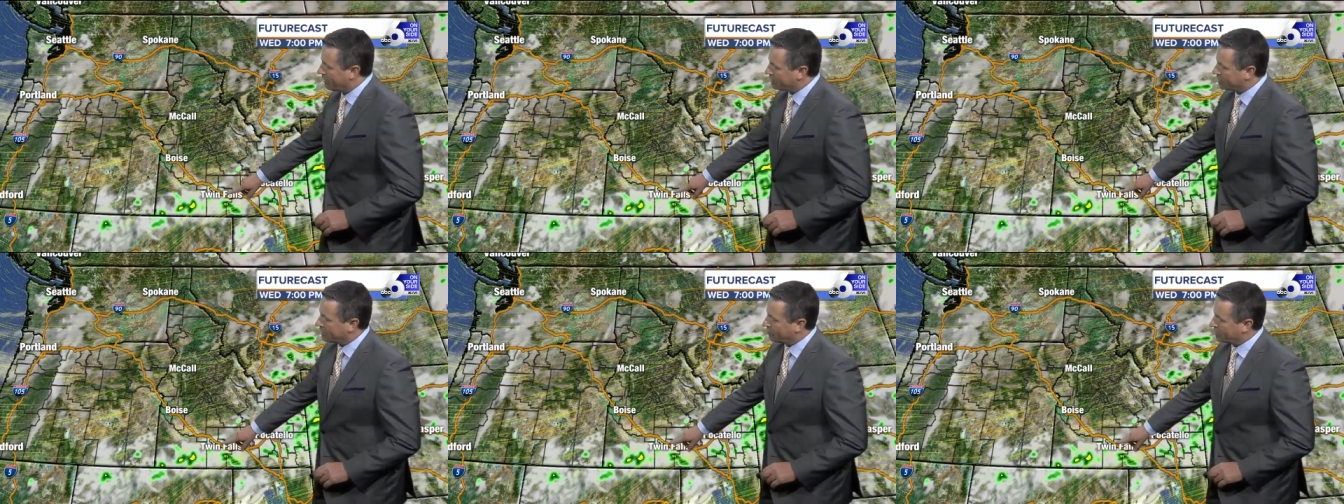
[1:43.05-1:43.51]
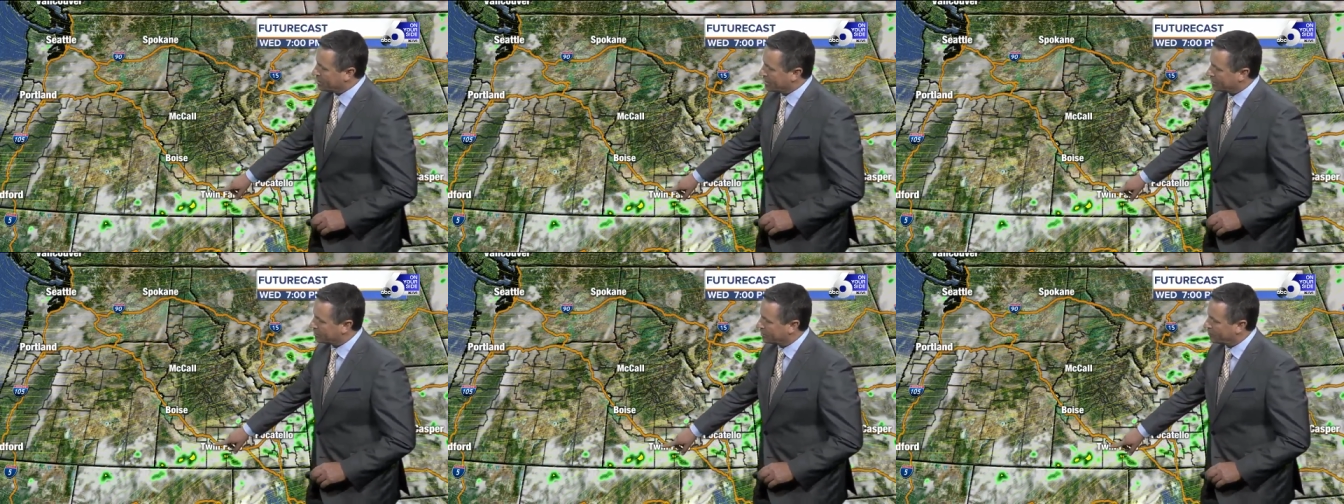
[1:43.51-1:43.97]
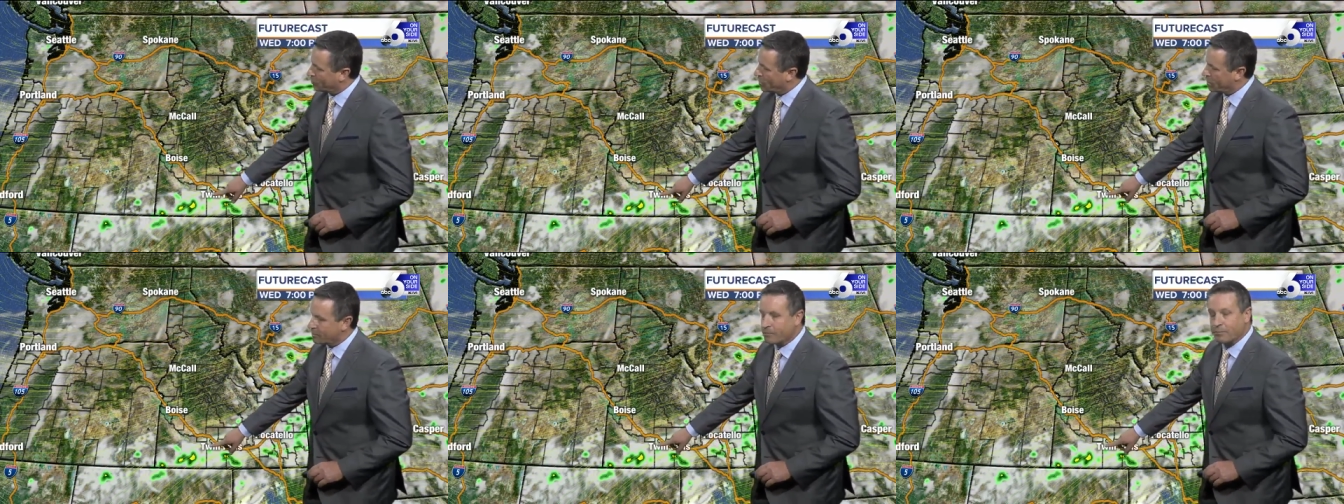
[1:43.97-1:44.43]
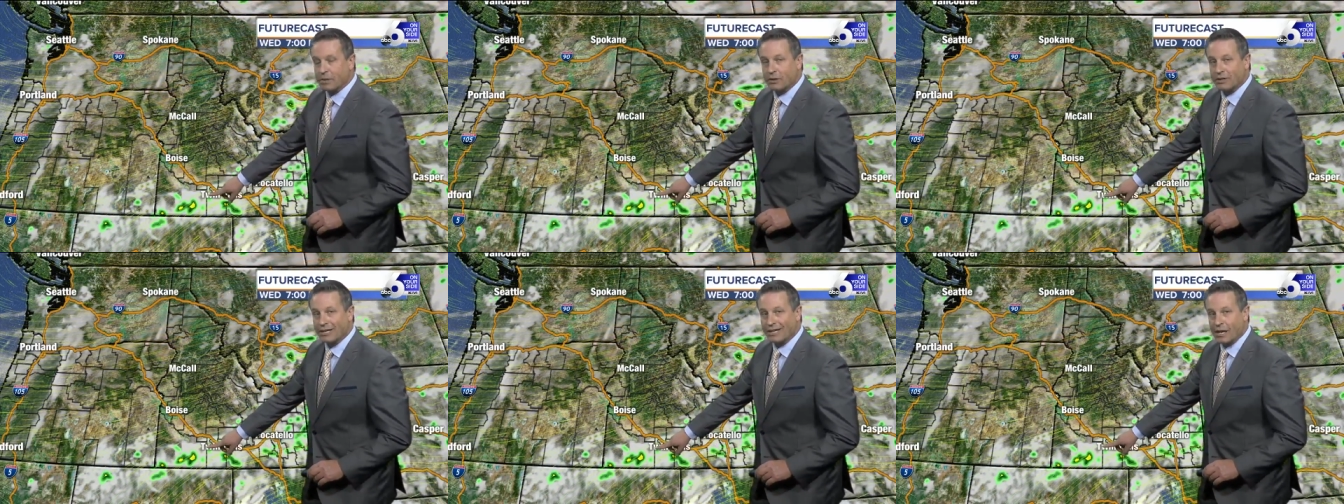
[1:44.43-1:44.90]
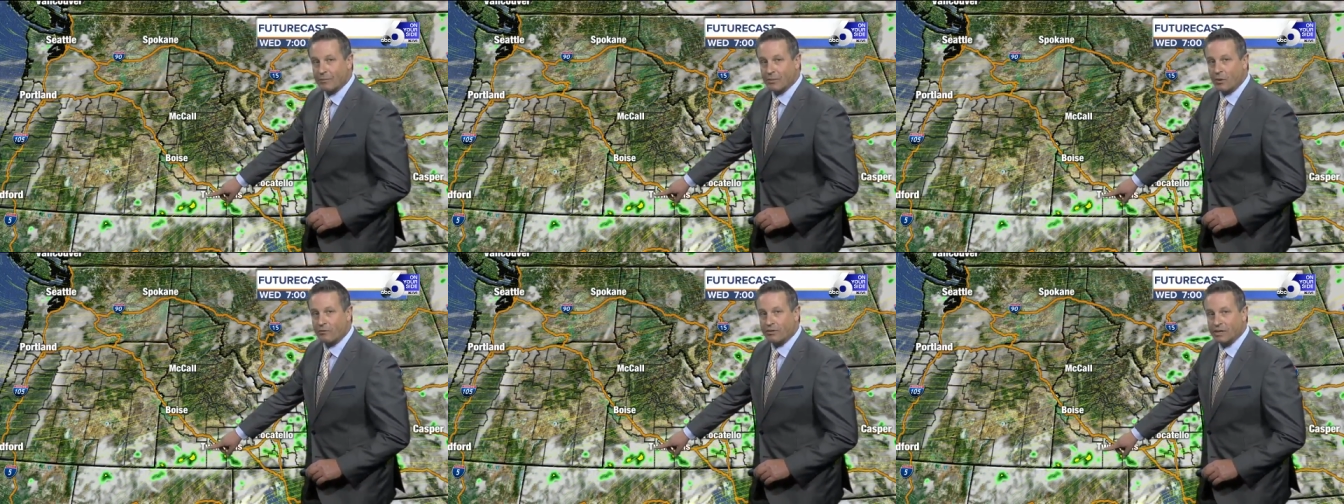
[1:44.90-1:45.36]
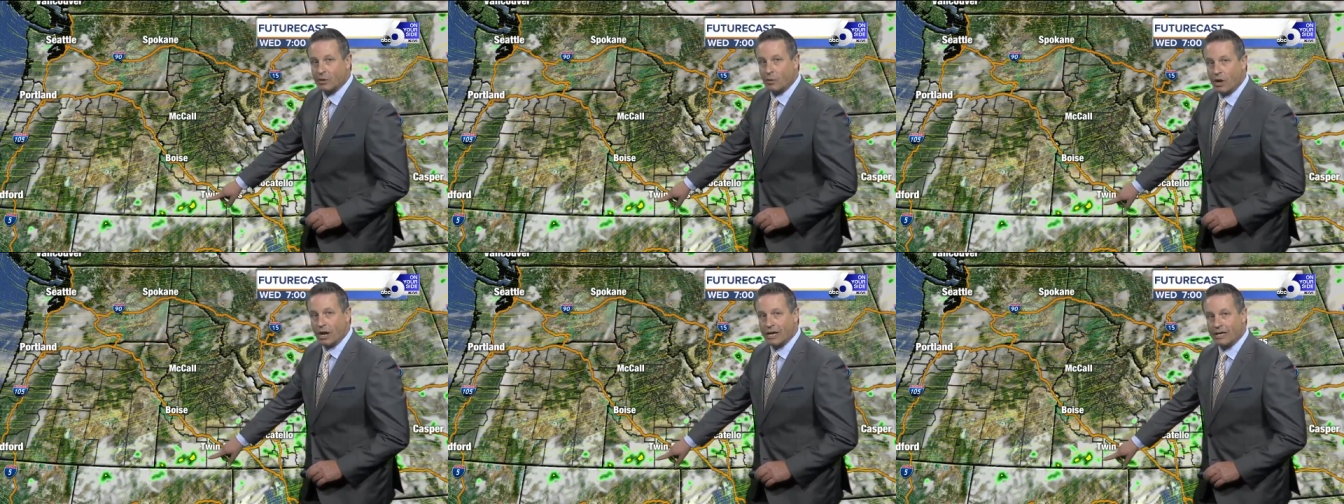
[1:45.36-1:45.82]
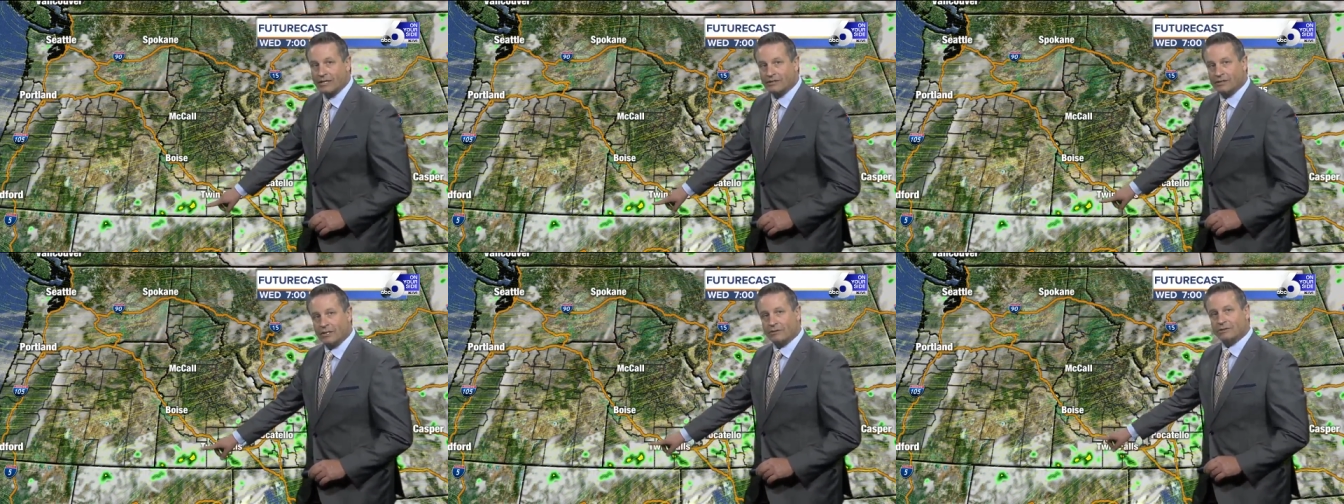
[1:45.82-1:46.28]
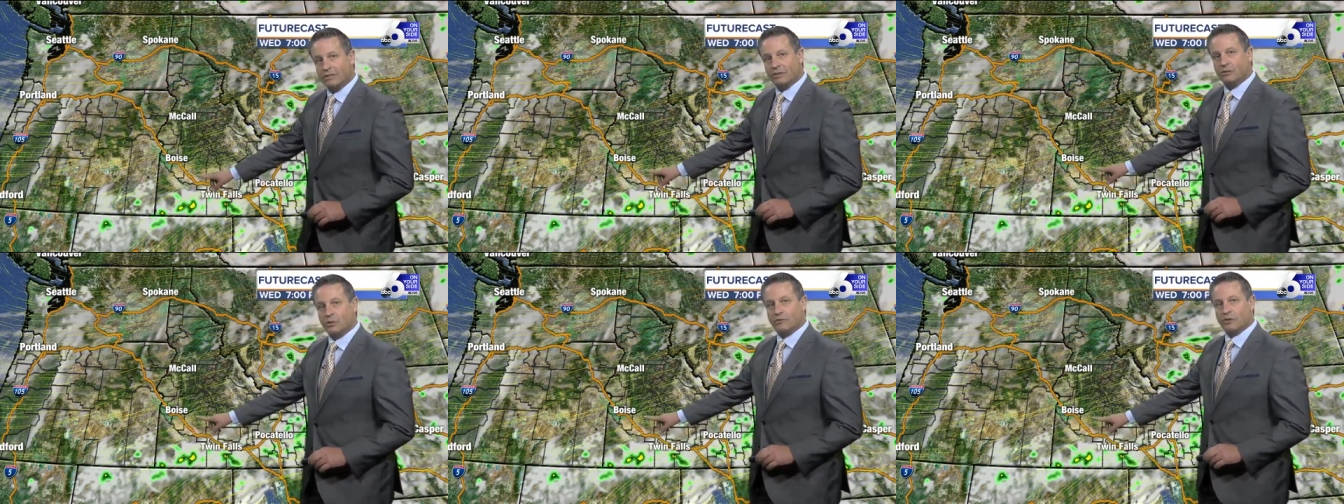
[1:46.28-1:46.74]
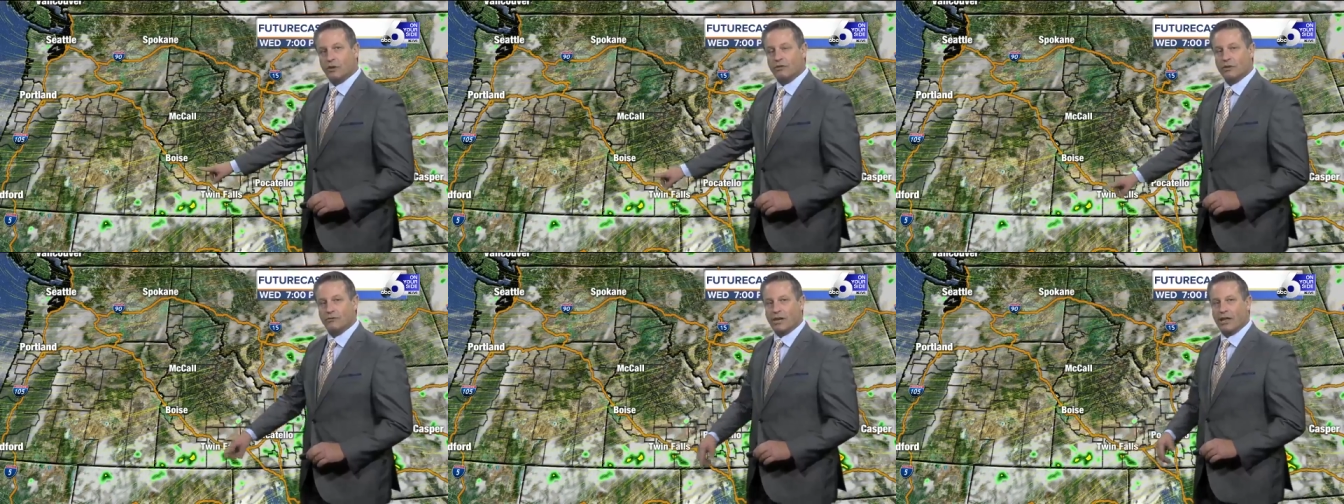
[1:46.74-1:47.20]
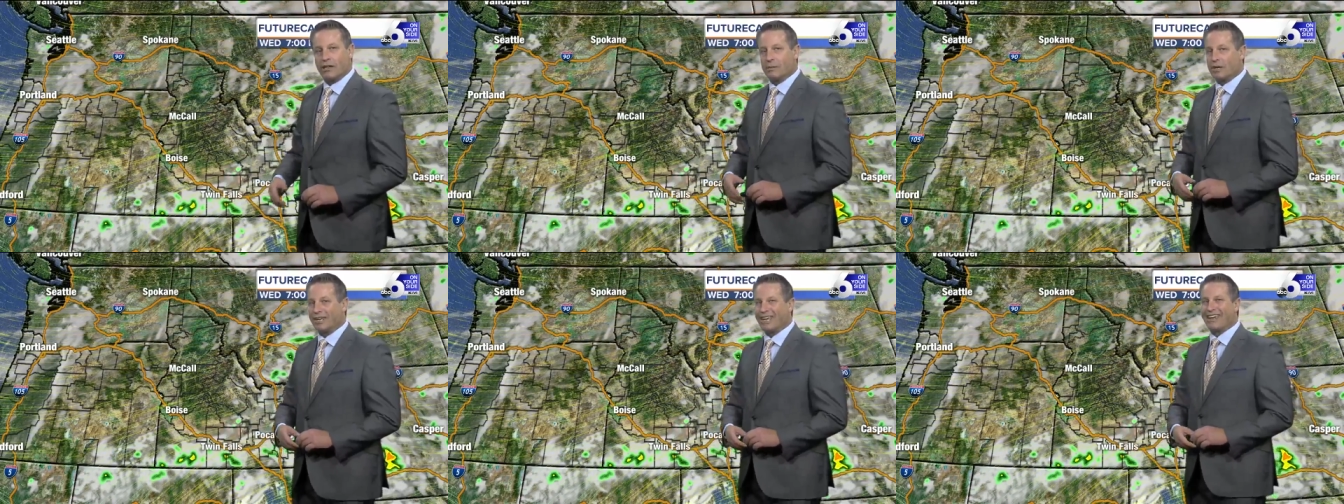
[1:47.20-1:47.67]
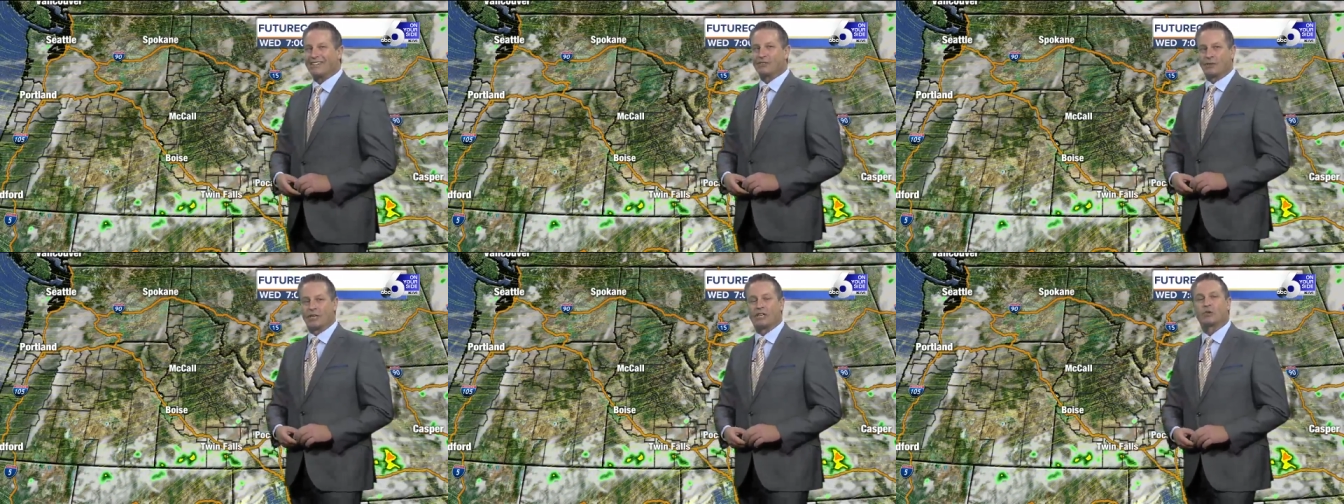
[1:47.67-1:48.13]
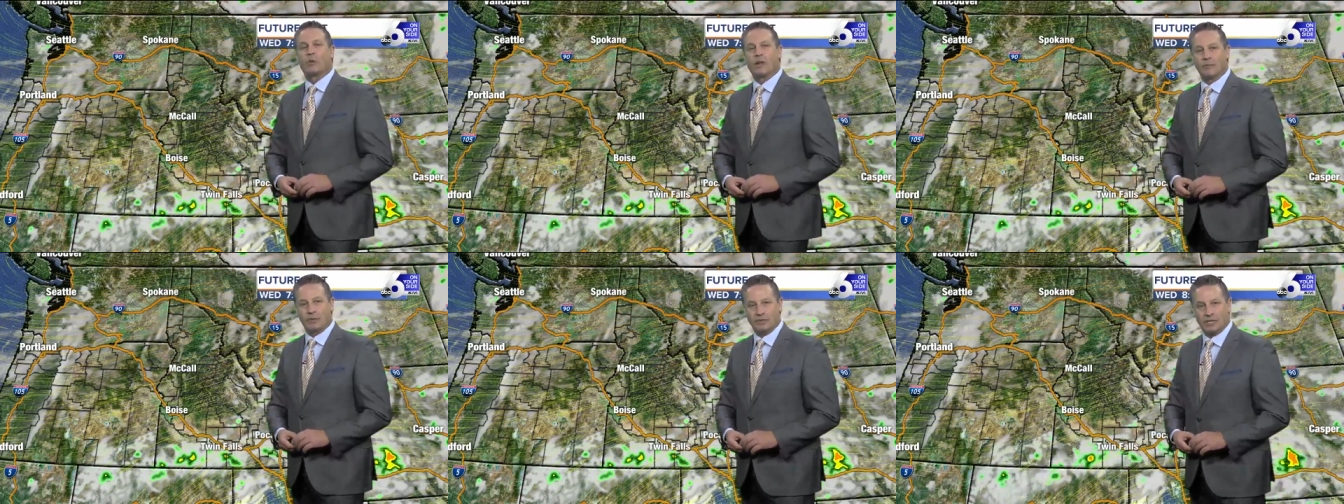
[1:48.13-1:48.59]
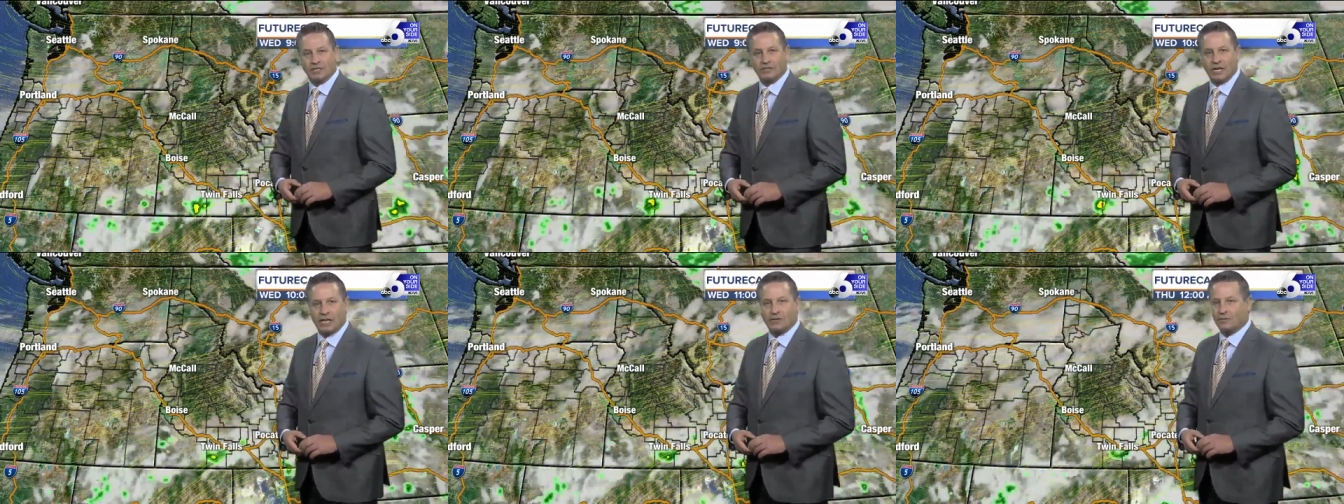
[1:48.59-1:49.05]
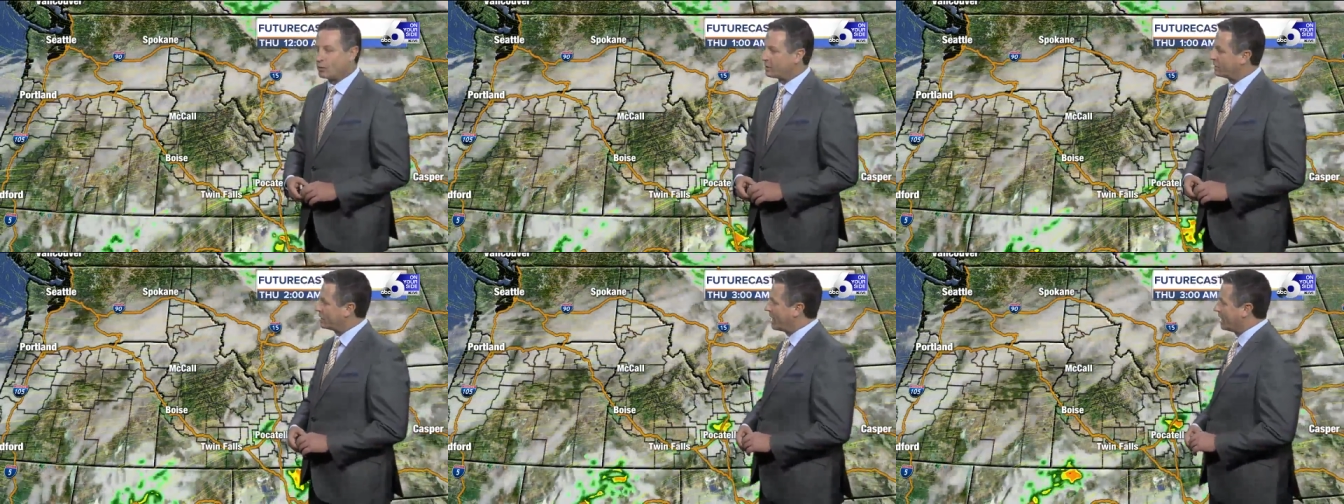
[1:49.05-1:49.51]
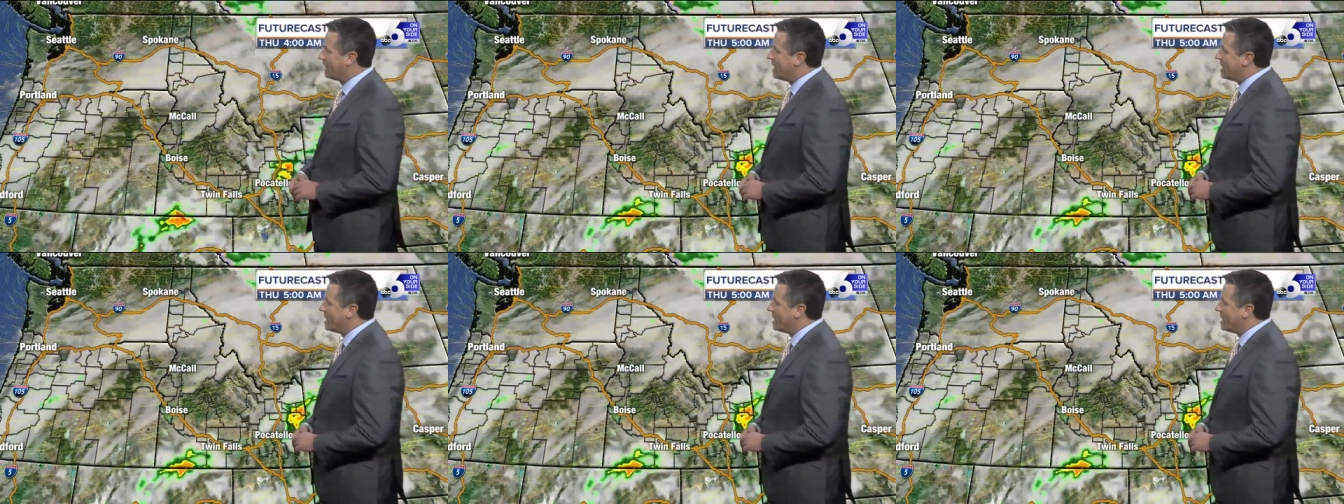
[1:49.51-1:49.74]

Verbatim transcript: Also the potential of one building up over the Owyhees, and those could drift over the valley, but again it's only a 20% chance for today.